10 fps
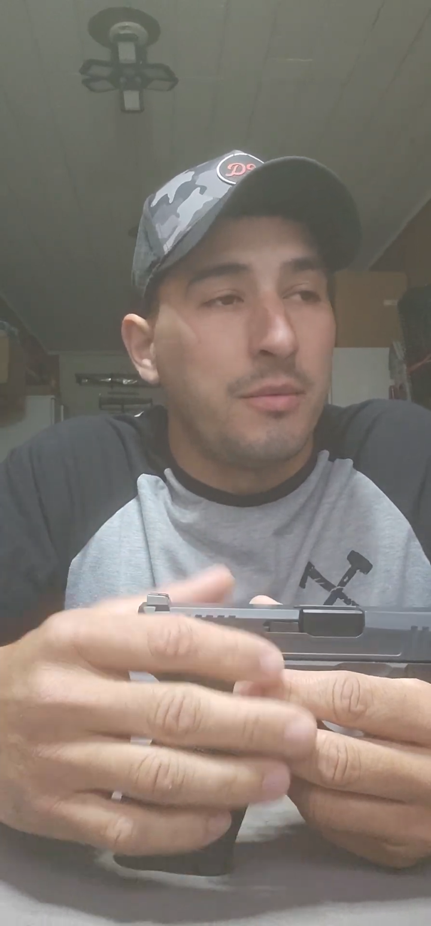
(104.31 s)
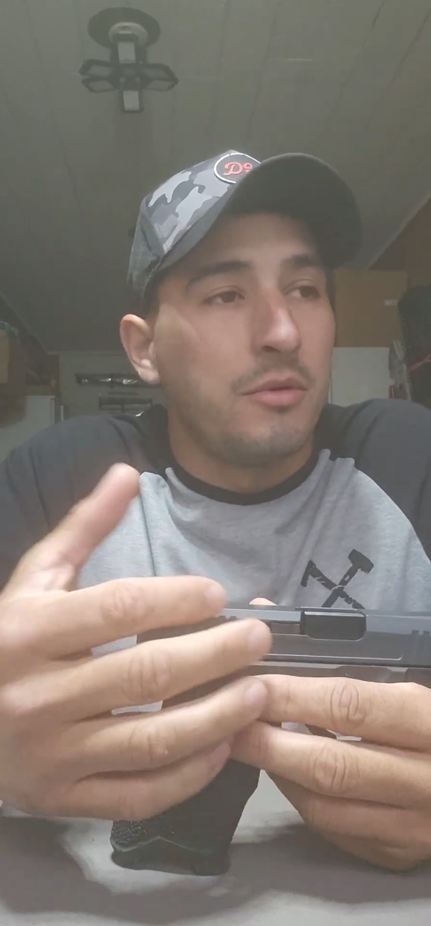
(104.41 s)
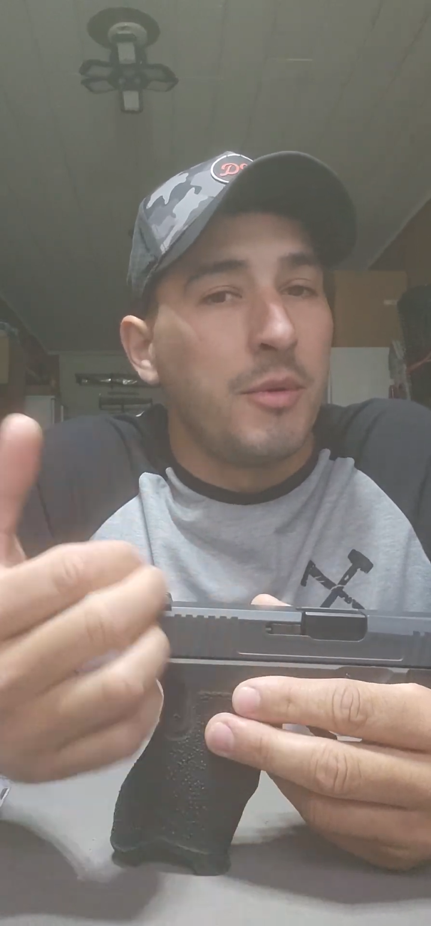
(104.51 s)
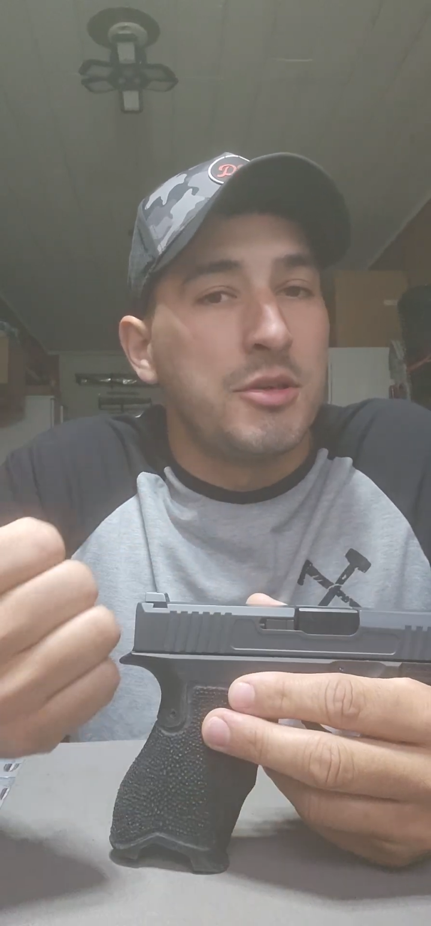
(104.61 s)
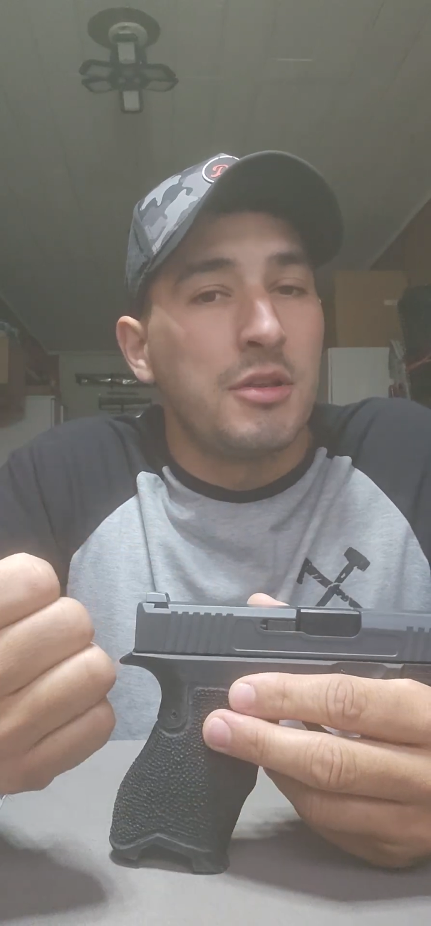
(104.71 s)
We want
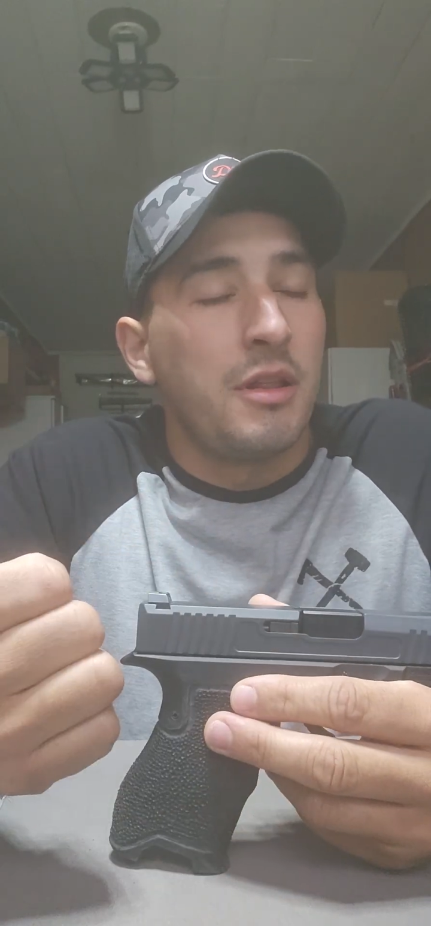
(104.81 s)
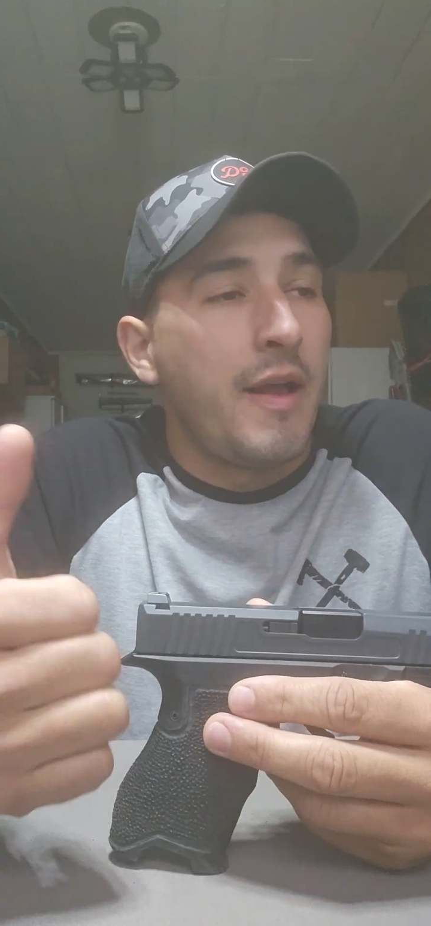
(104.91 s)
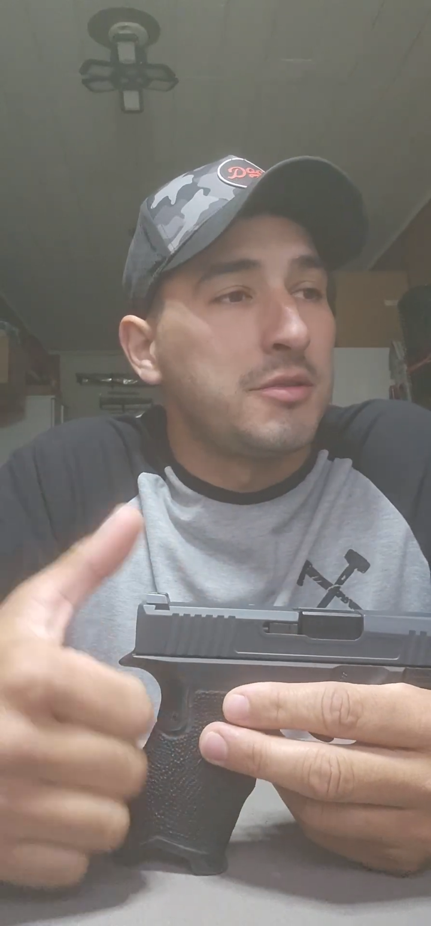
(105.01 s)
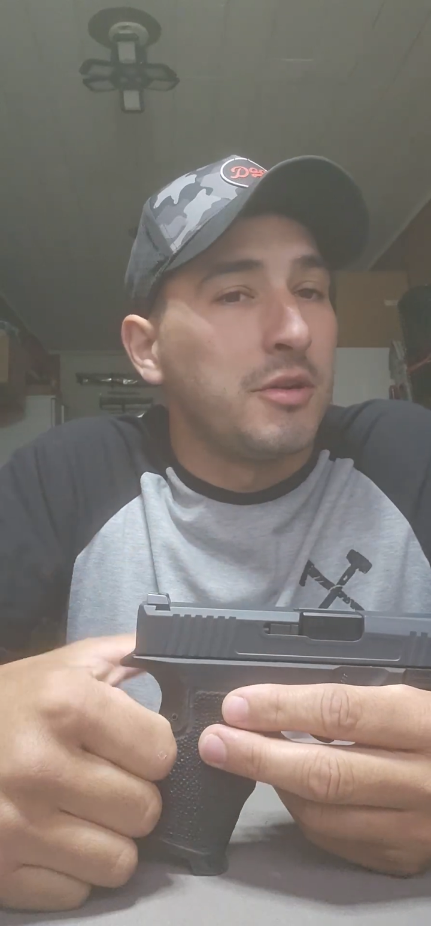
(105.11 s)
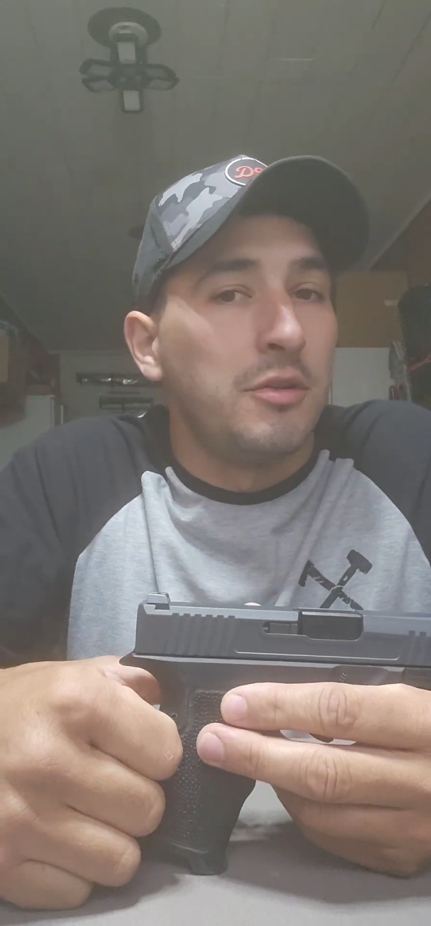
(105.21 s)
to make sure that
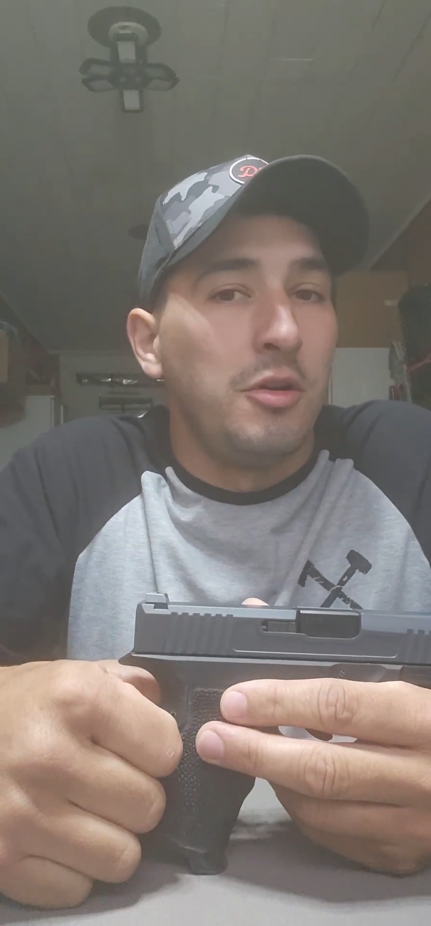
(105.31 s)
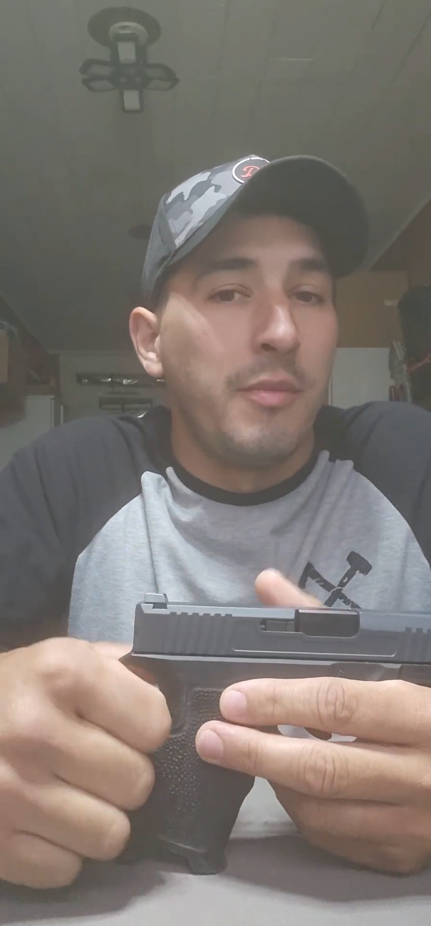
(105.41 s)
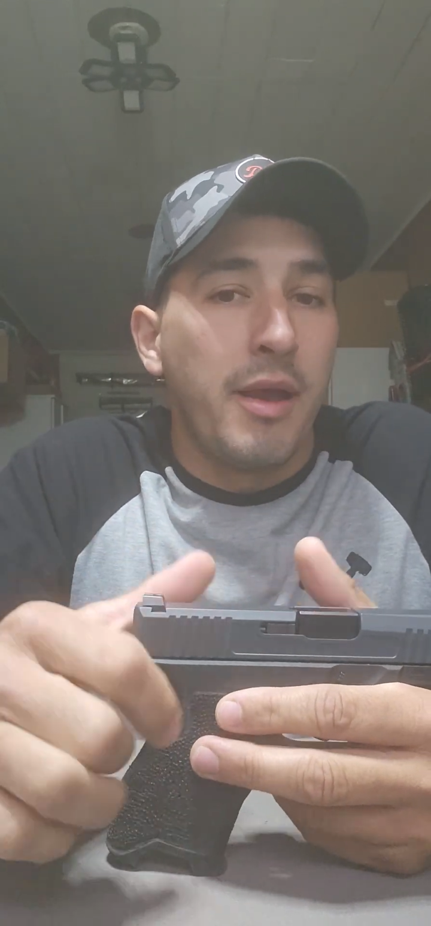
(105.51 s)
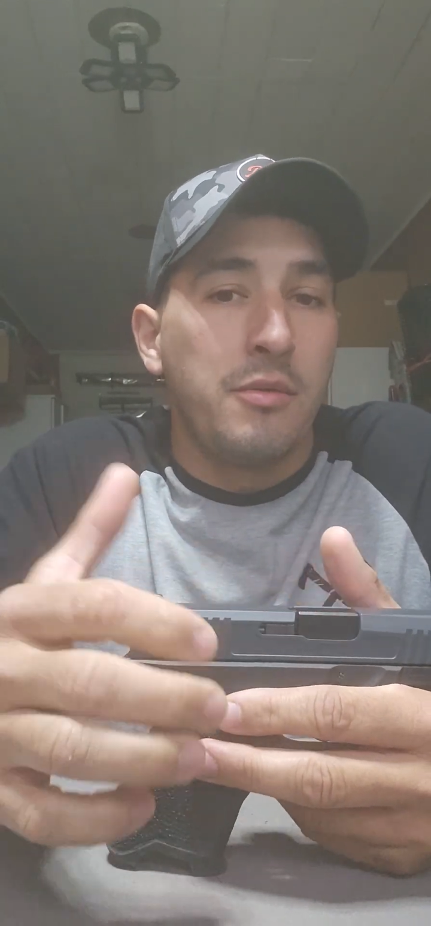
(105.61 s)
last round holdback